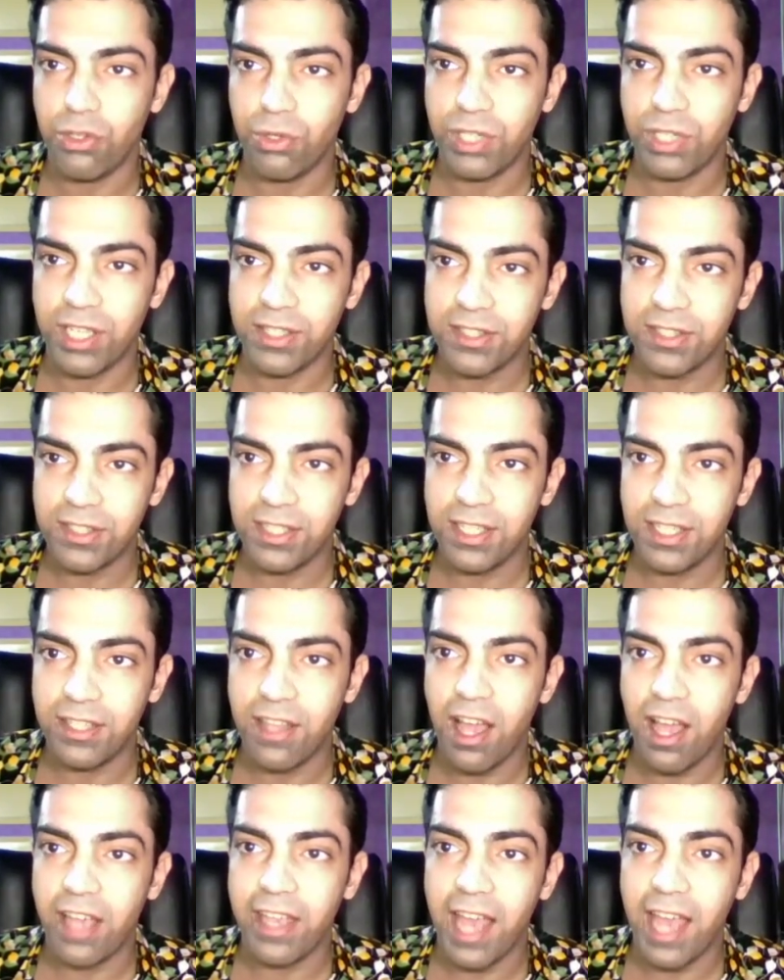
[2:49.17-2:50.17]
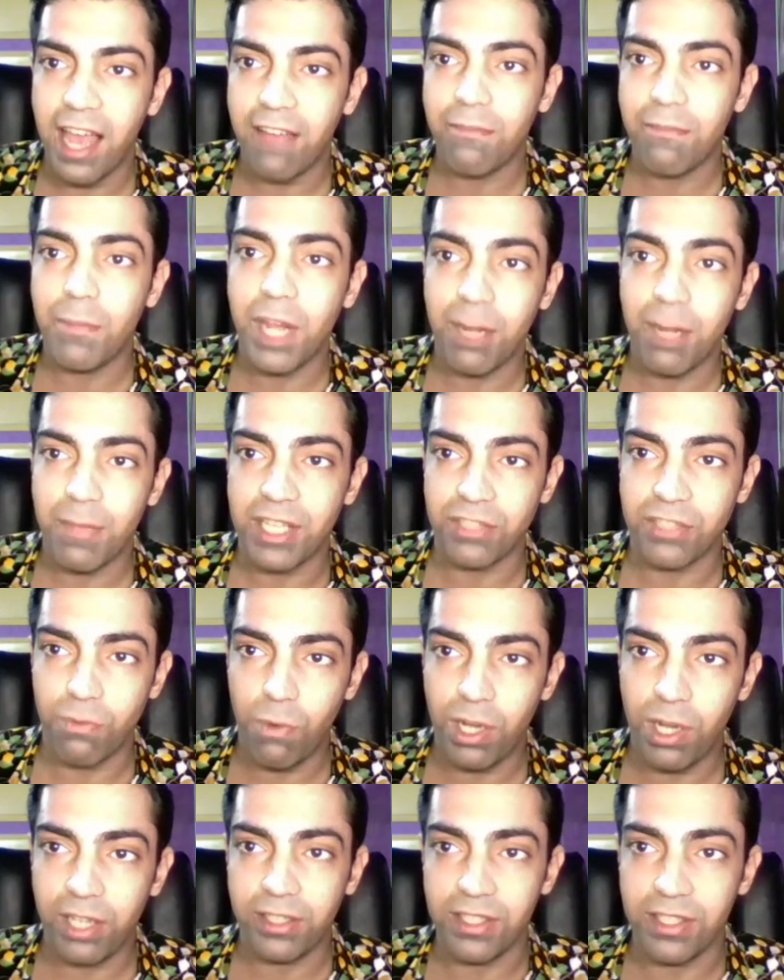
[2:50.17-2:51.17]
As you can see it, I have
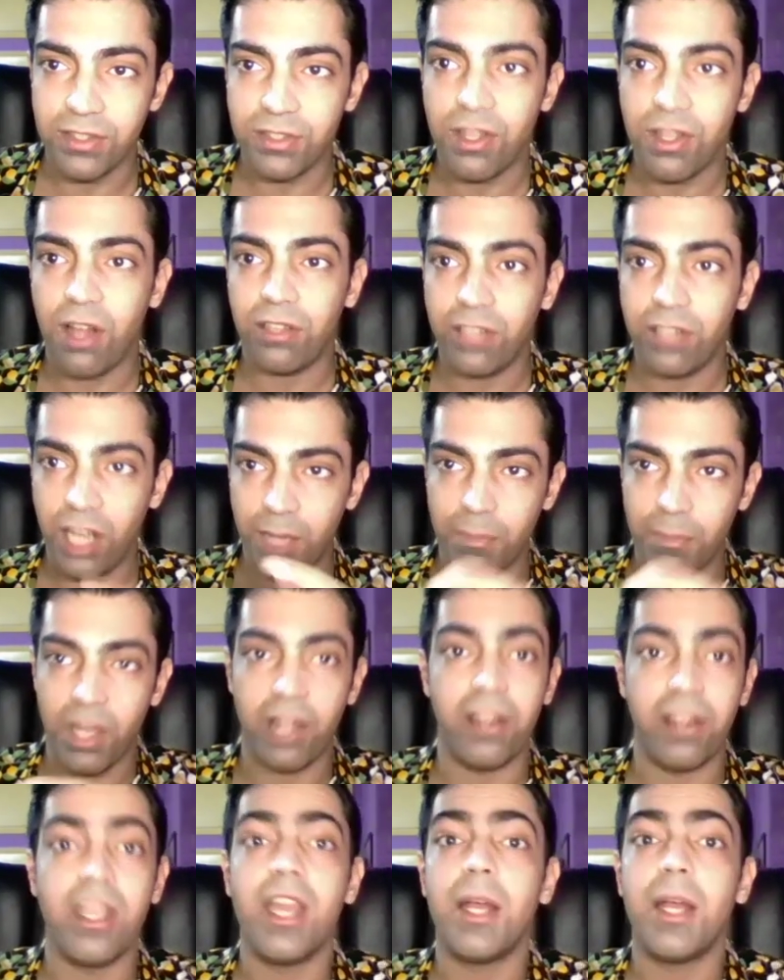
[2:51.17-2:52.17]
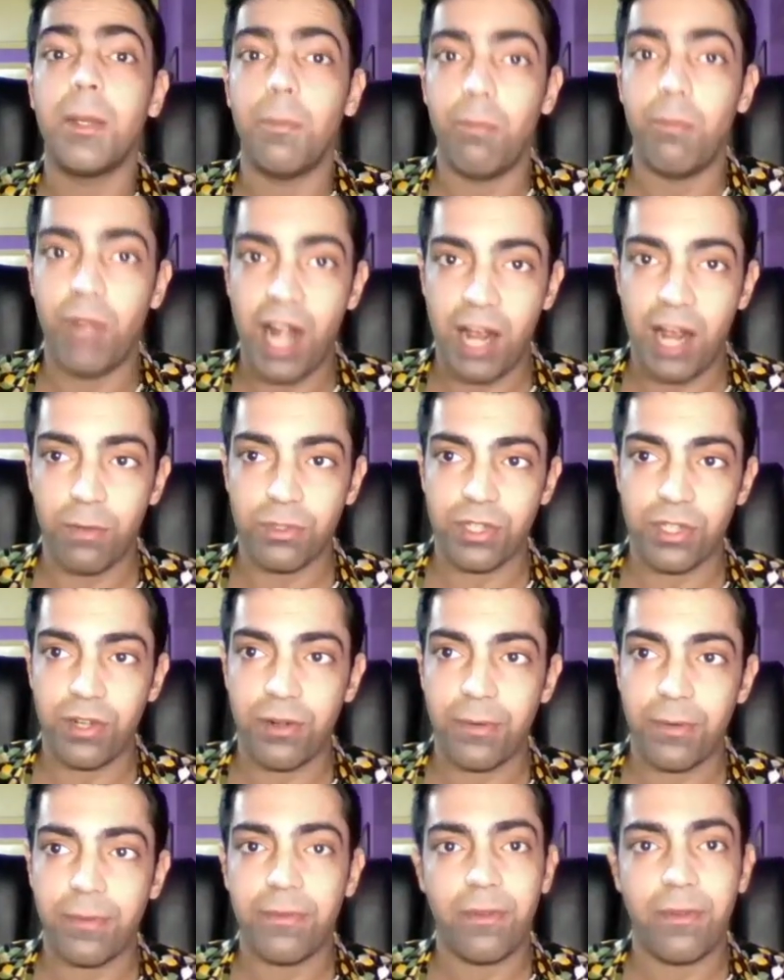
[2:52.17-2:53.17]
MetaMask wallet installed on my
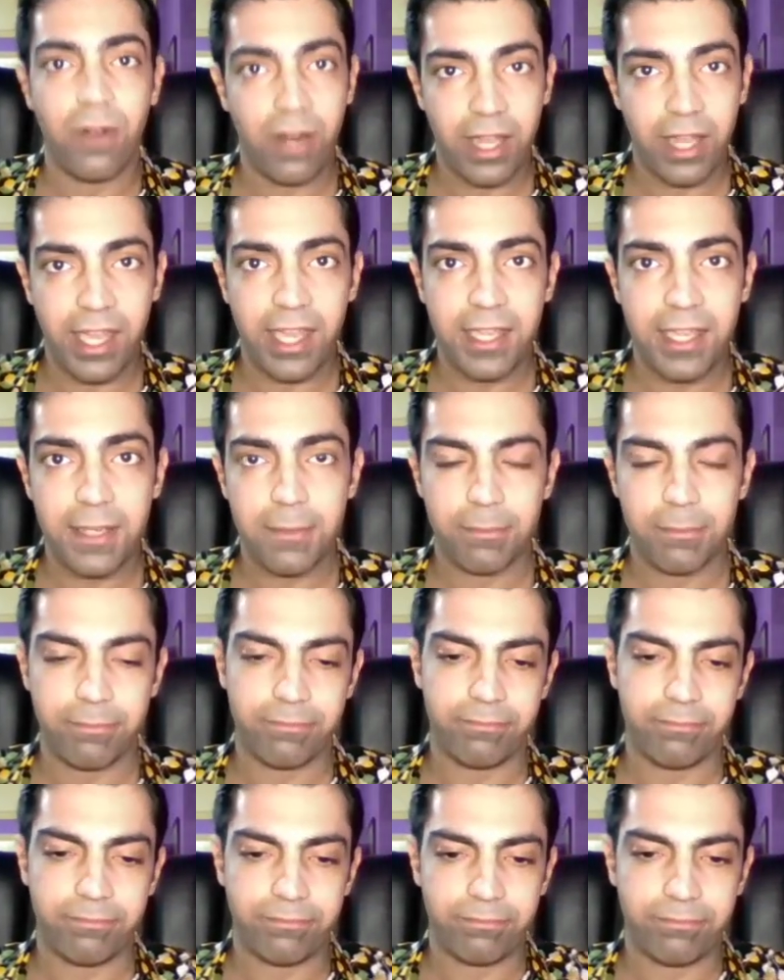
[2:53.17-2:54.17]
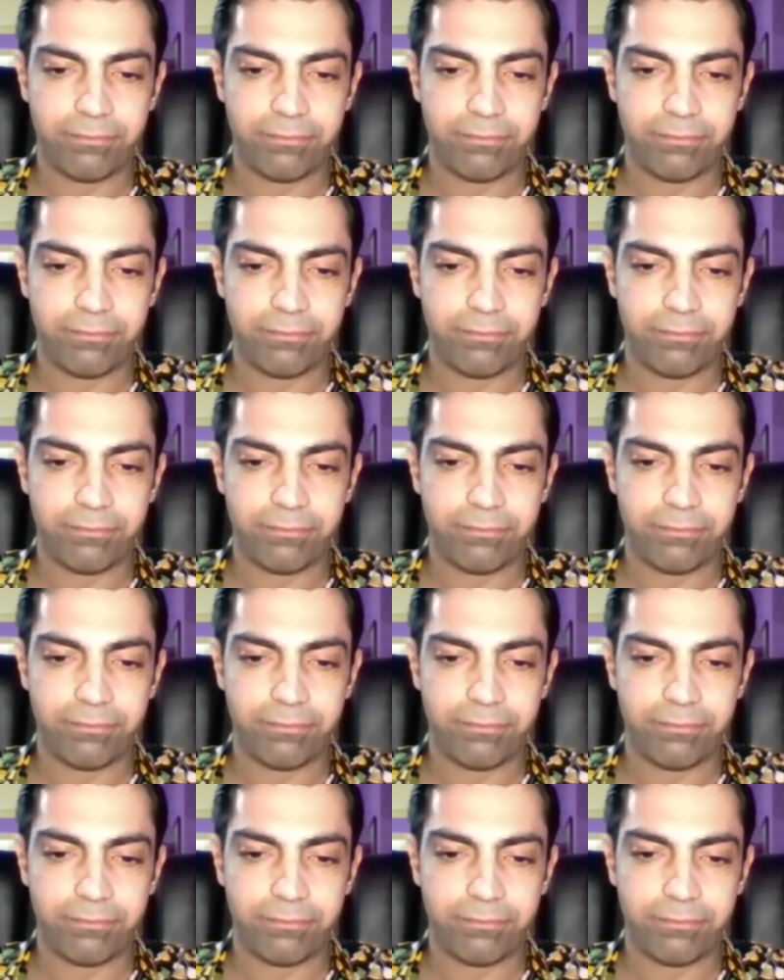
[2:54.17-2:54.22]
browser. Okay,